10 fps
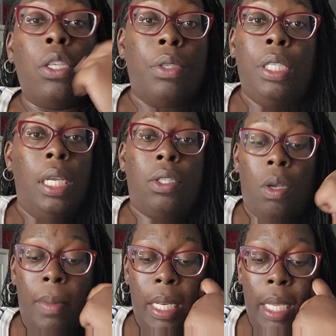and so she
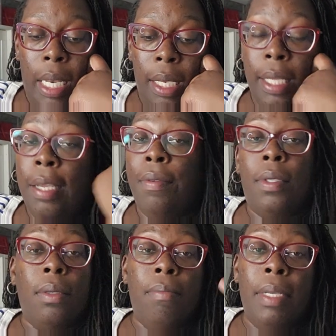gets her money and
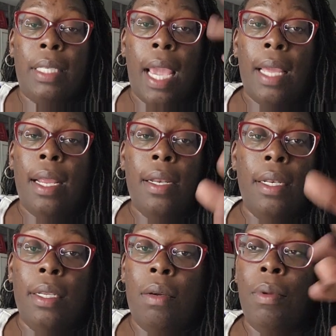leaves Miss K
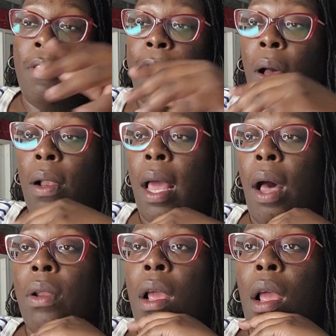there to deal with the
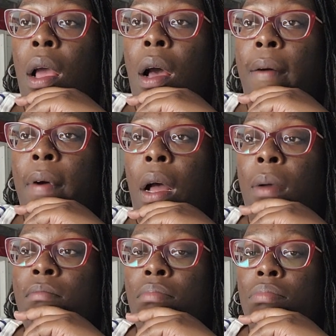fallout of,
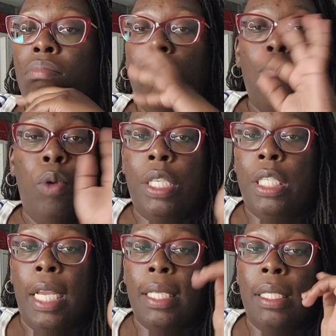um,
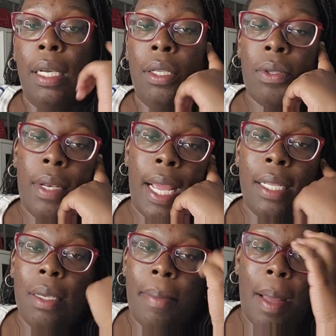what she has done. So
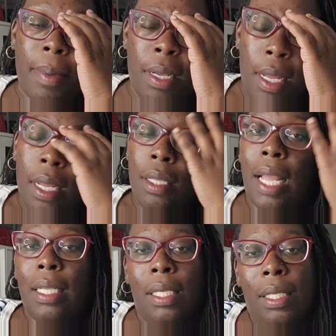now your mama,
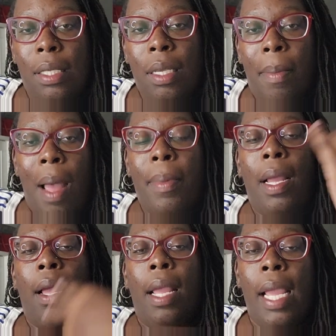now your son, your
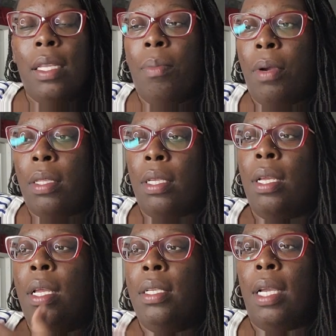mama and your
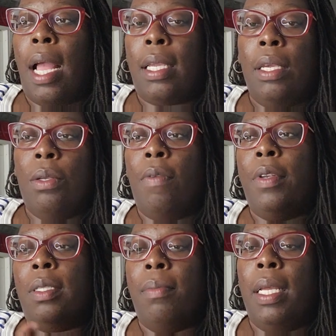brother done got killed
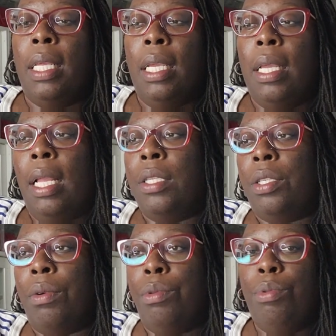over this money.
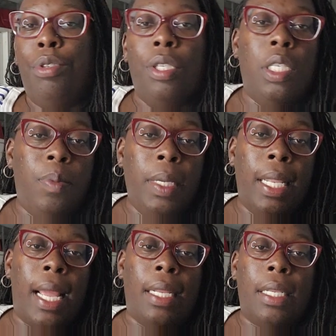And so you should just
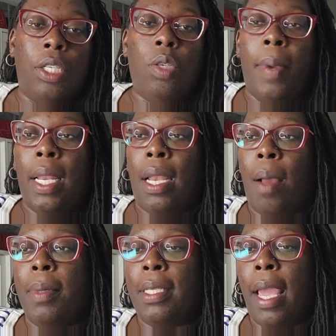be glad that you made
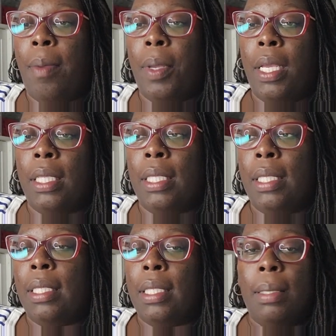it out, Miss K,
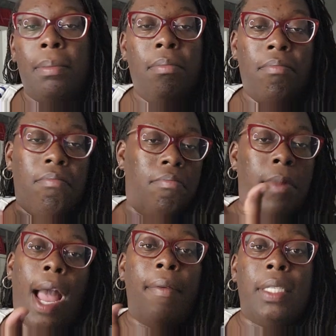because
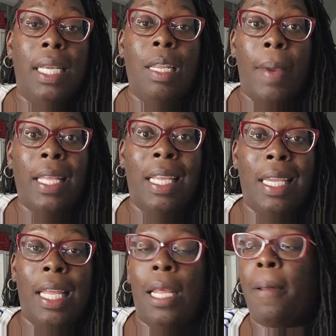obviously anybody
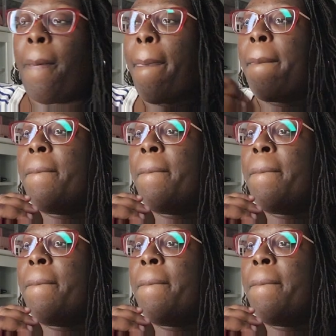can get it.